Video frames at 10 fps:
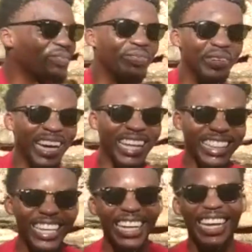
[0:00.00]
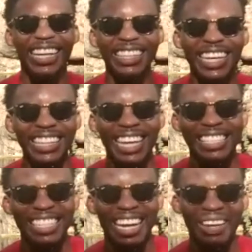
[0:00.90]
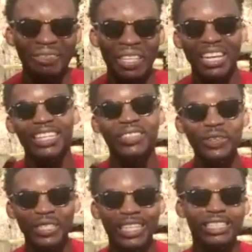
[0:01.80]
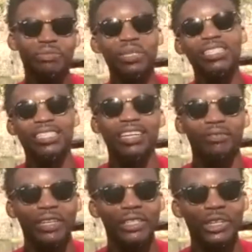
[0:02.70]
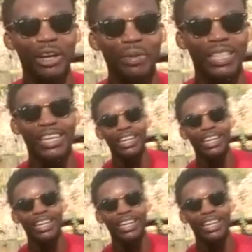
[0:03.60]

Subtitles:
but until next time, deuces, peace, love, and enjoyment, and